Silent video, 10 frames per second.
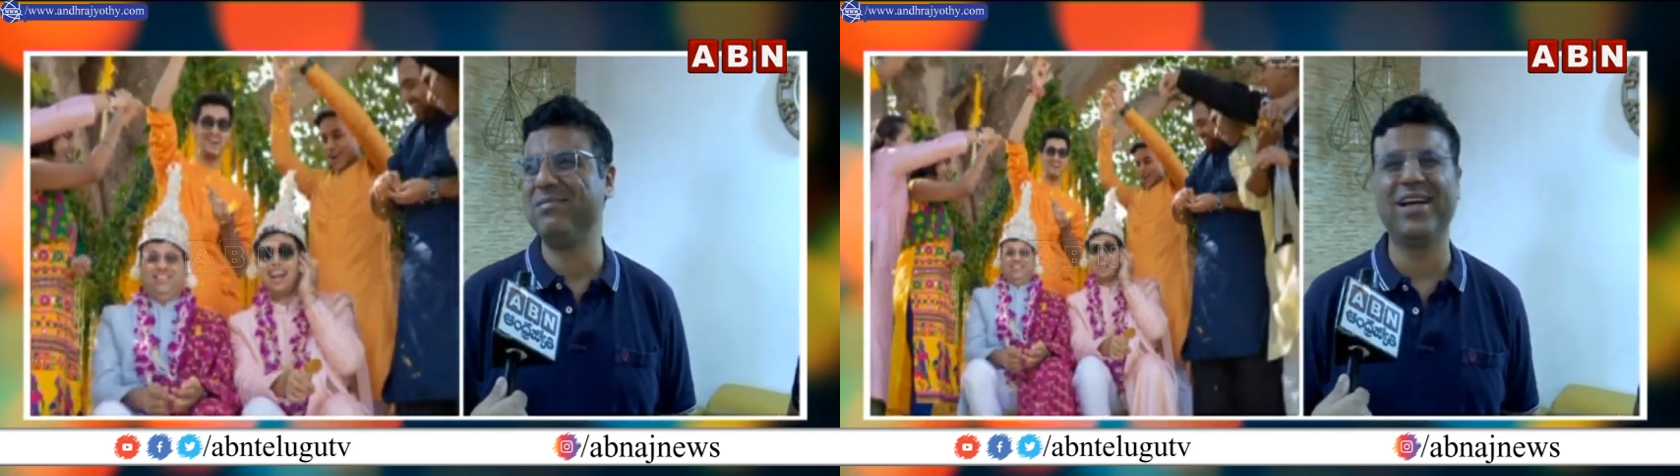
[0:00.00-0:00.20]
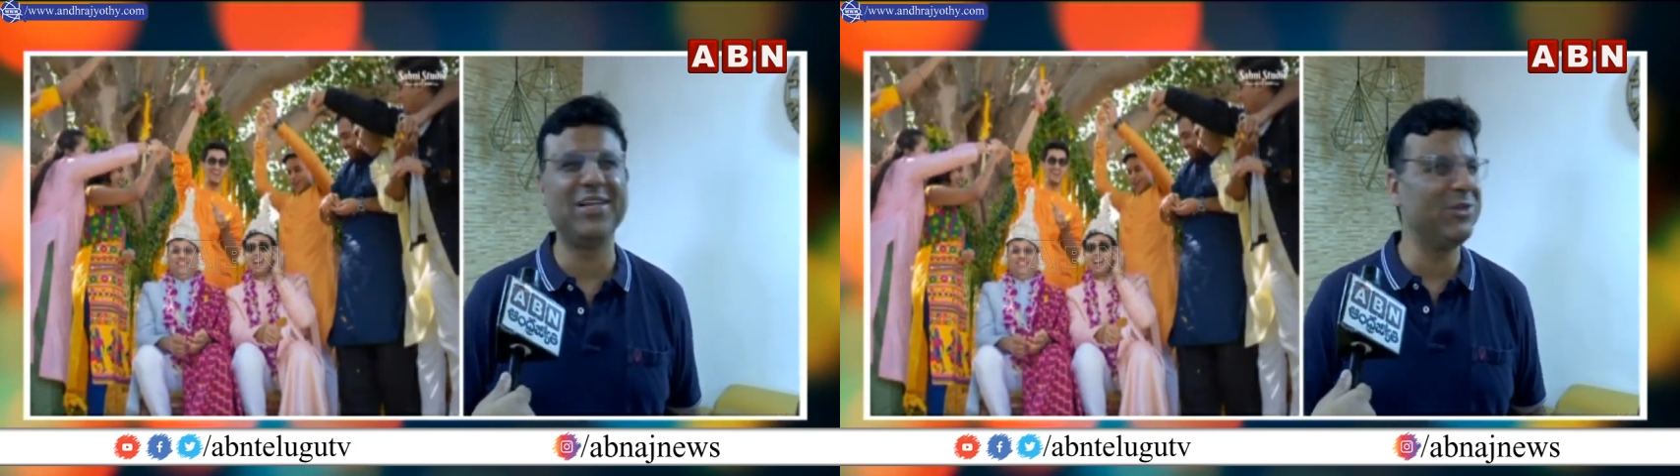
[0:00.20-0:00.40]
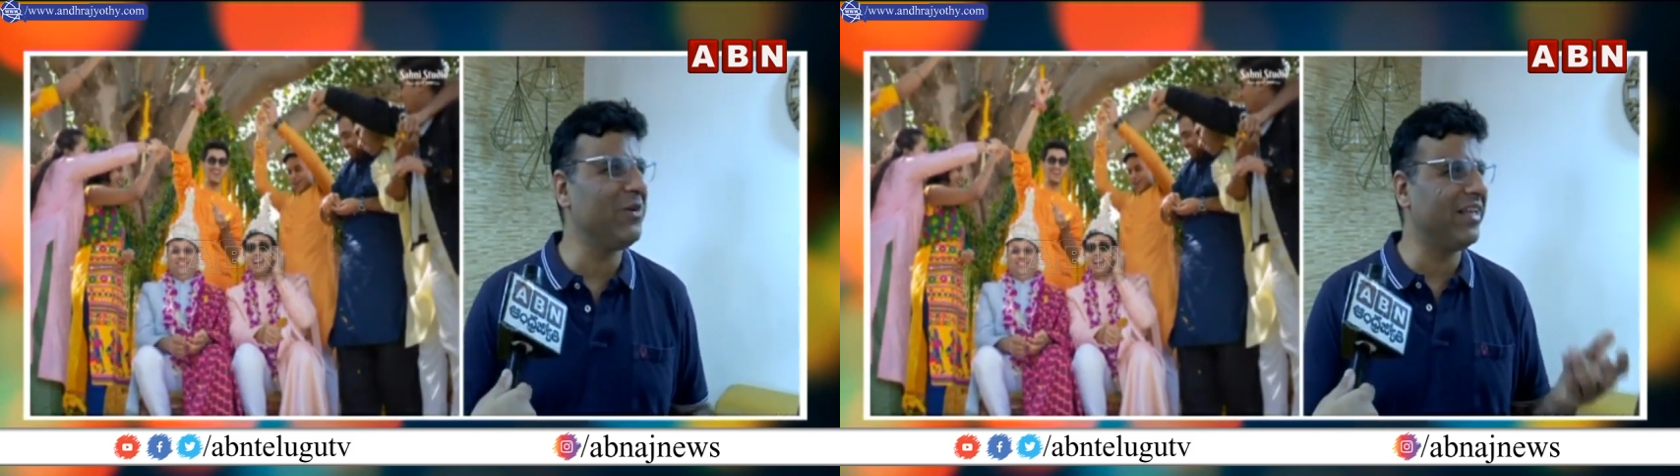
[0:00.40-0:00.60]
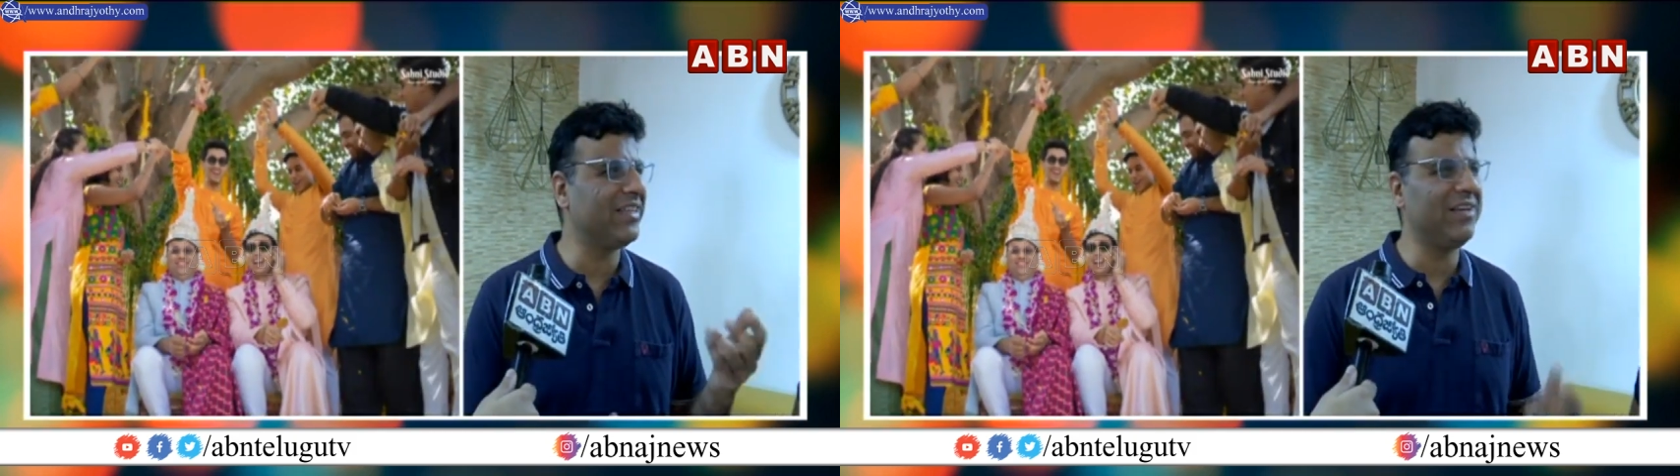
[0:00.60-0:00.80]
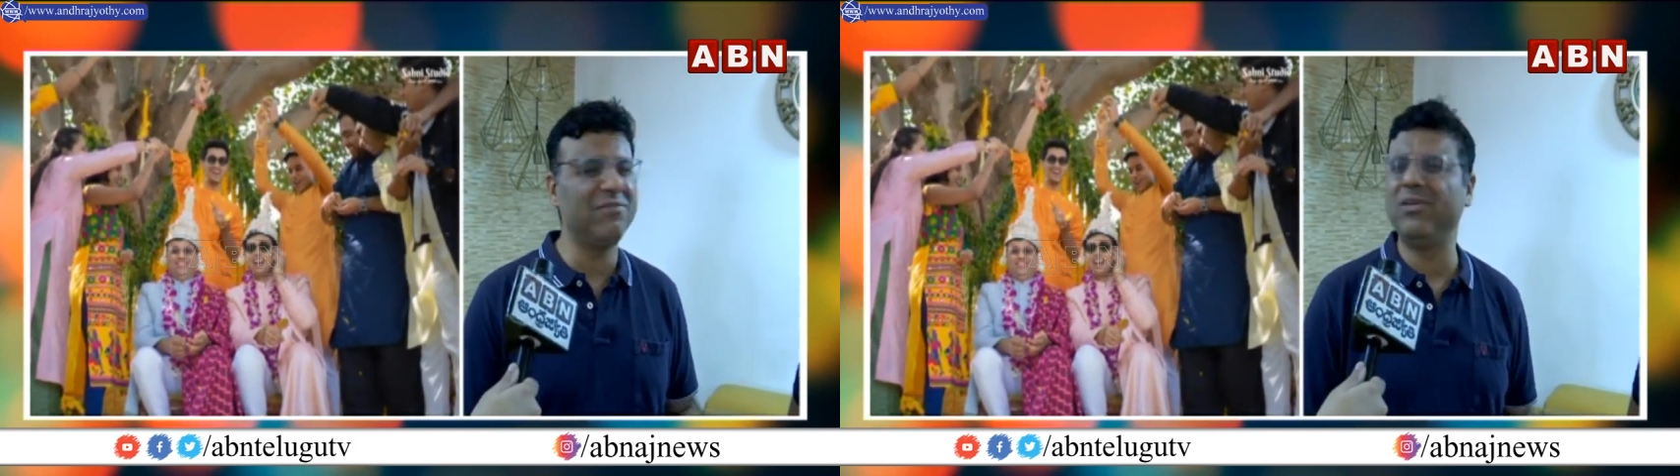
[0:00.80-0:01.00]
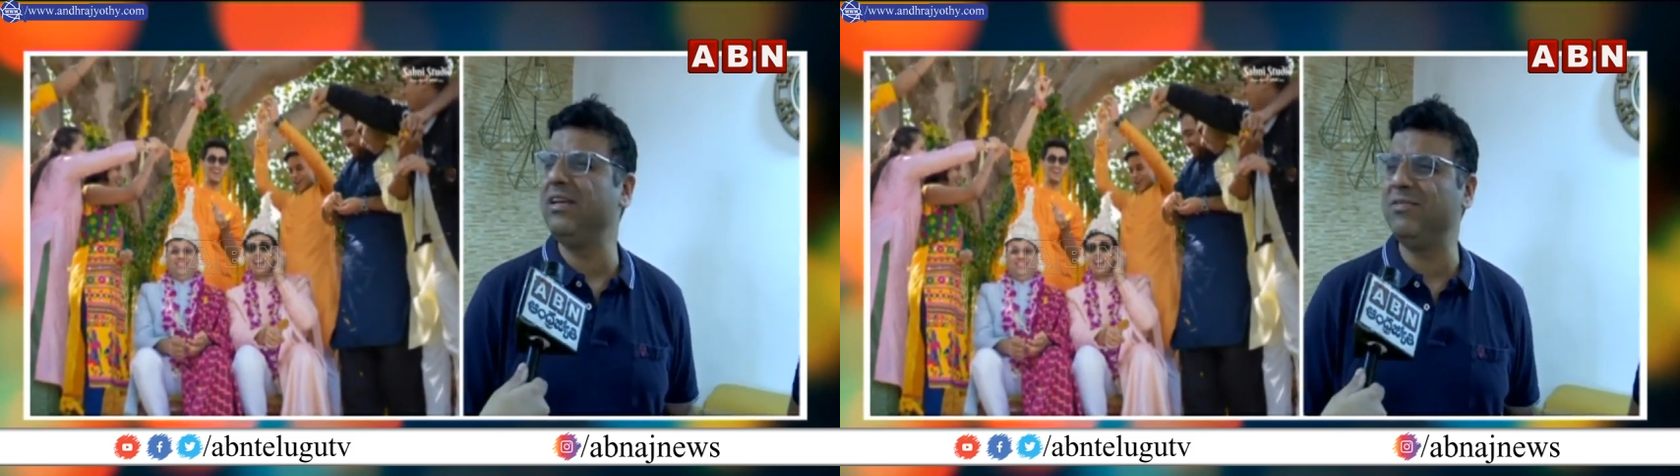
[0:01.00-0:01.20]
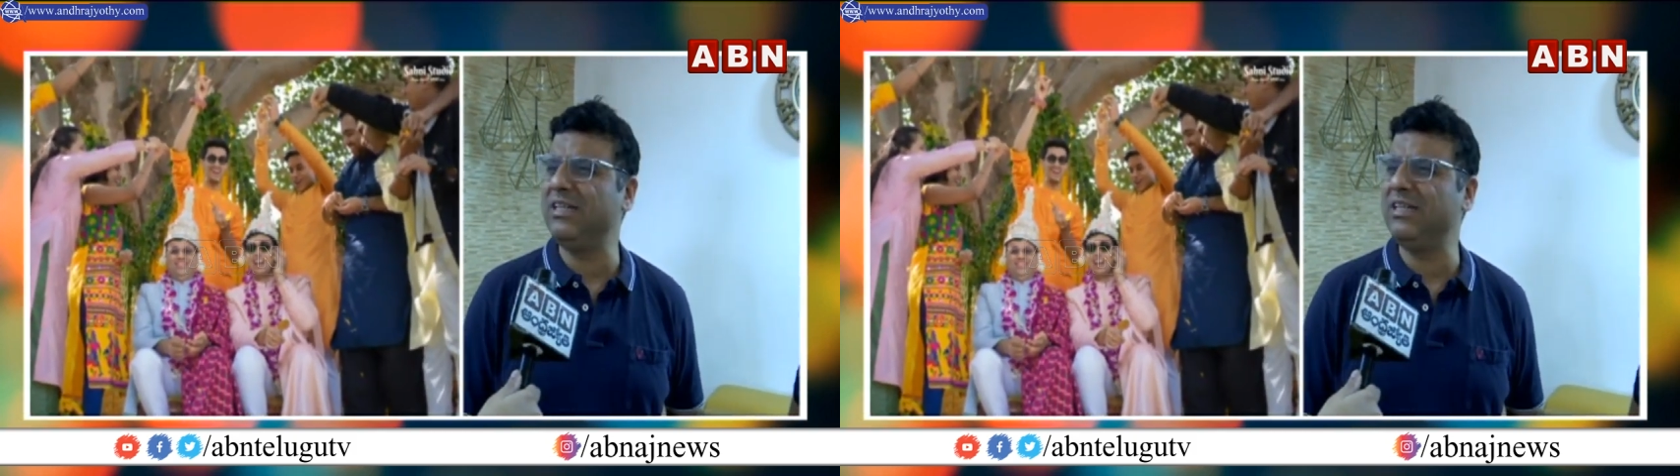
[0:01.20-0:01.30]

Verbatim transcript: Baki, I think we, we